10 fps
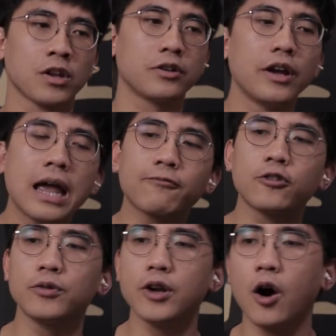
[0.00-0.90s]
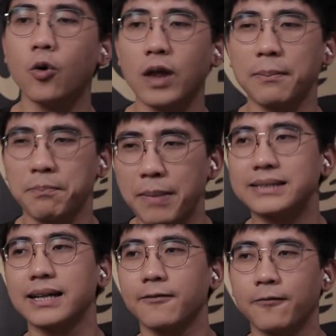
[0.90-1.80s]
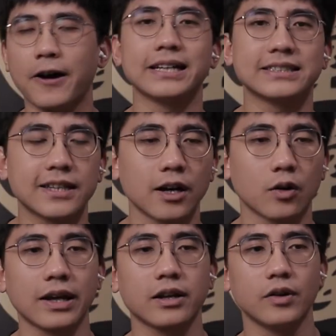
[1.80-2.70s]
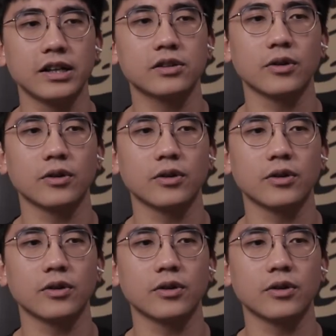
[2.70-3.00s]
you have to know like basic fighting skill, like you need to